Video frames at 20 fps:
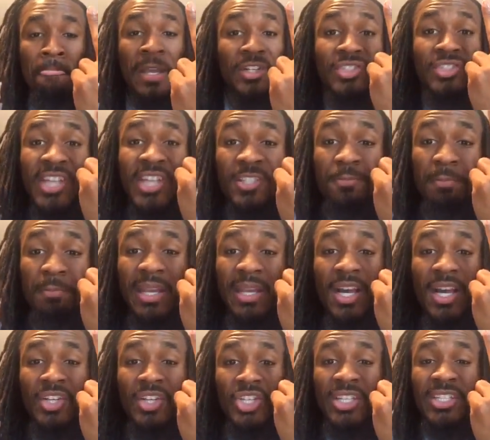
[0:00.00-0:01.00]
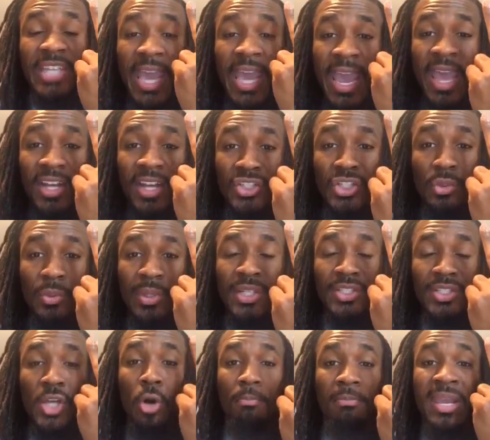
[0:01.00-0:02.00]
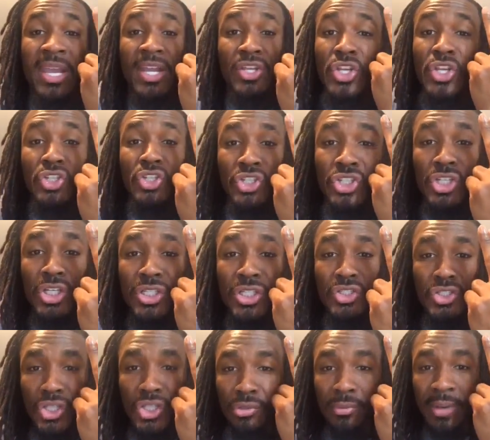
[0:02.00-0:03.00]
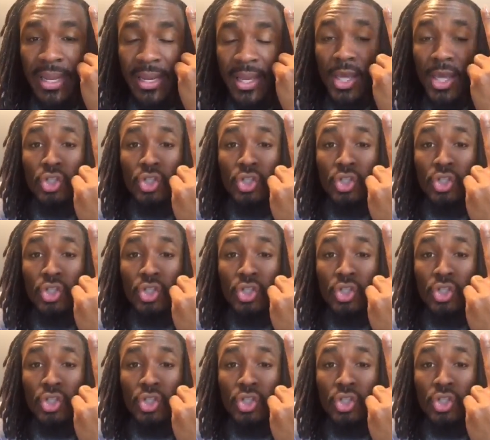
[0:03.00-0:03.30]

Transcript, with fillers: Just because you can do it don't mean you should do it.